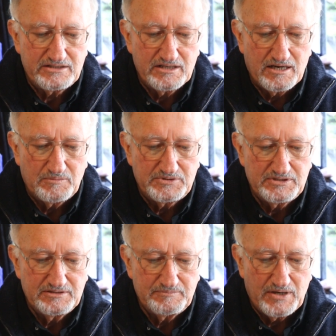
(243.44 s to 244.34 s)
jobs
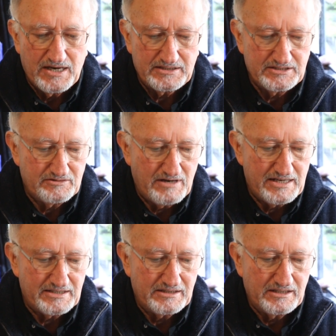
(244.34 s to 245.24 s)
by
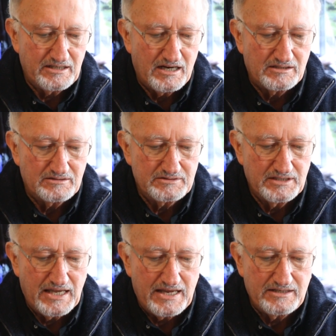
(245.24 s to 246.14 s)
extracting the gold
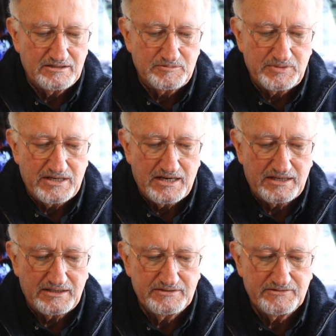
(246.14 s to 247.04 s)
and ilmenite
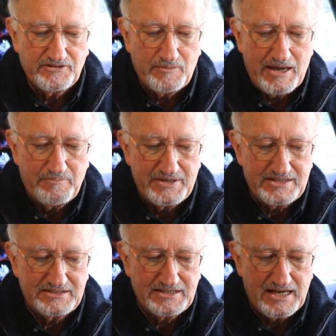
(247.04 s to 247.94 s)
from our beach
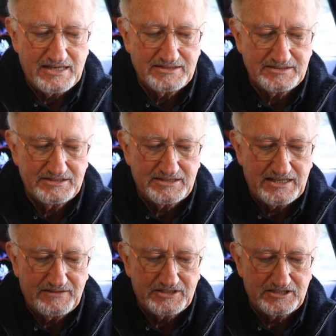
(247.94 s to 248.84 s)
sands instead
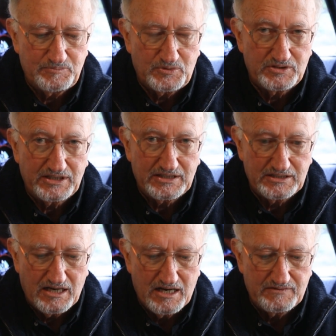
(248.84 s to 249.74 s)
of exporting it
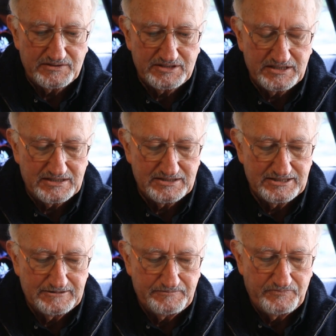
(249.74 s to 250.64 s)
overseas.
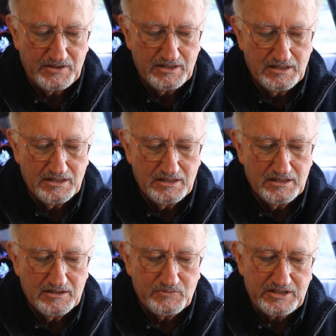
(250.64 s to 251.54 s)

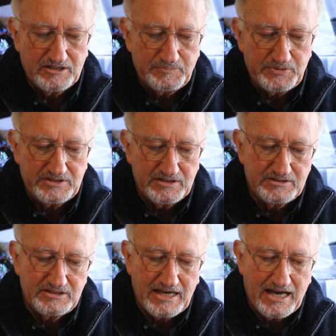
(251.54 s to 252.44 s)
We could
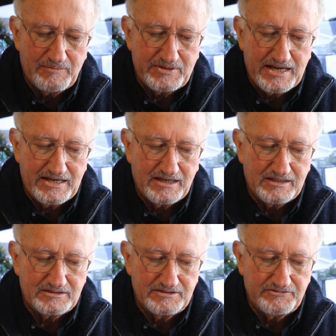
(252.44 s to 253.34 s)
produce carbon
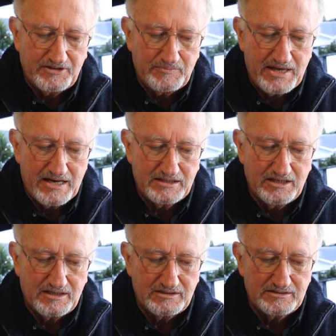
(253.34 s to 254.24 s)
anodes from our
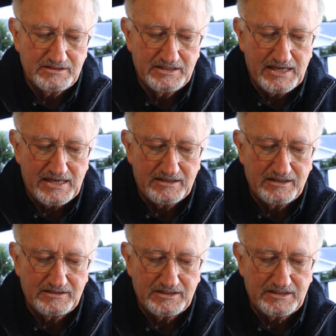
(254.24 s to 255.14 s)
coal here
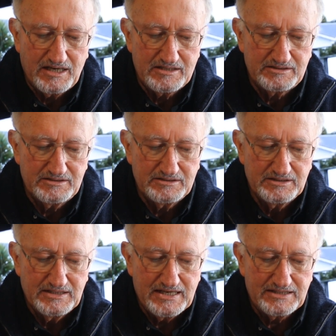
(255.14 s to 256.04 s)
on the coast
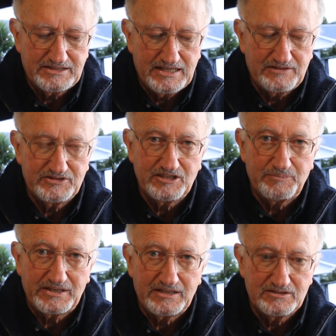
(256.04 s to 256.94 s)
instead of
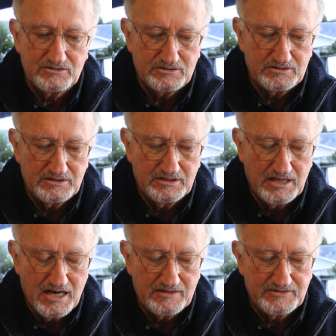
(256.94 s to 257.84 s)
shipping it all
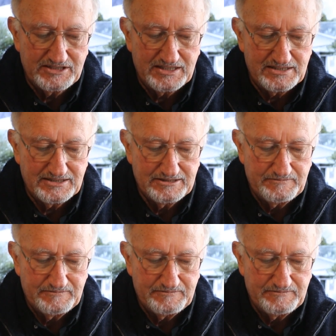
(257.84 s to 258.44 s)
overseas.